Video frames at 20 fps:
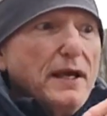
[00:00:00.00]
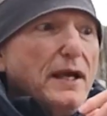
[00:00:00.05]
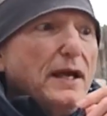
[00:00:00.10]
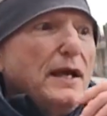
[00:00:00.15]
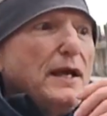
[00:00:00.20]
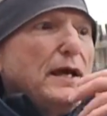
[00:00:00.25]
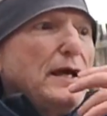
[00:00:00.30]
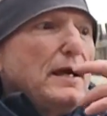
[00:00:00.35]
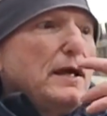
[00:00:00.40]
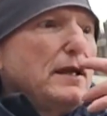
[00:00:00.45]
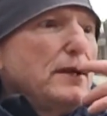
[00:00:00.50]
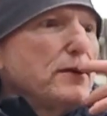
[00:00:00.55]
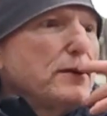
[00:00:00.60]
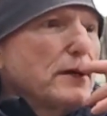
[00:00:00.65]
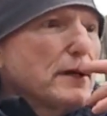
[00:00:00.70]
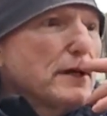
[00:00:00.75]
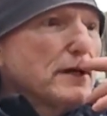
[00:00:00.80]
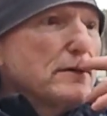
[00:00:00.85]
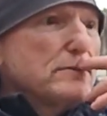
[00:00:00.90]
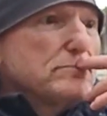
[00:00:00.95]
and
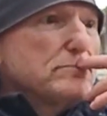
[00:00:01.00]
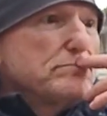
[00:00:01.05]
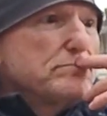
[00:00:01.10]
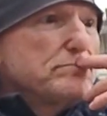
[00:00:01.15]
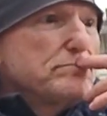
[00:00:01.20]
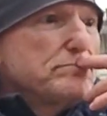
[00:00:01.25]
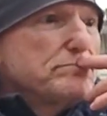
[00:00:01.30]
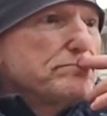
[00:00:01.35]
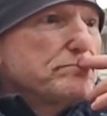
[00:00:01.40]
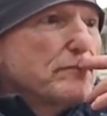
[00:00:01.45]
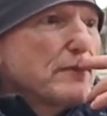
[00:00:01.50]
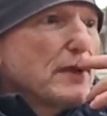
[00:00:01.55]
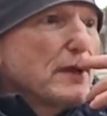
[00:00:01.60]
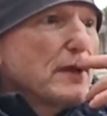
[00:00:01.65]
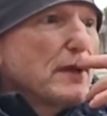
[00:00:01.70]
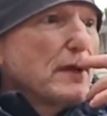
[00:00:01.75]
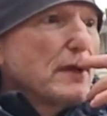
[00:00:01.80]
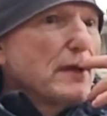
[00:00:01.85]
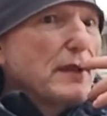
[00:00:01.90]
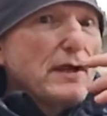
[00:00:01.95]

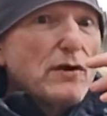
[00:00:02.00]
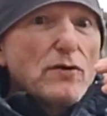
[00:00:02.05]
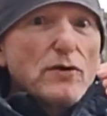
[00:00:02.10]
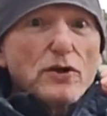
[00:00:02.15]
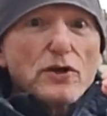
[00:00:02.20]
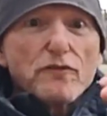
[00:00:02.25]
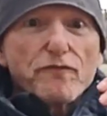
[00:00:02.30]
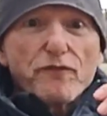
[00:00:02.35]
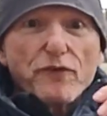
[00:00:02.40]
they were looking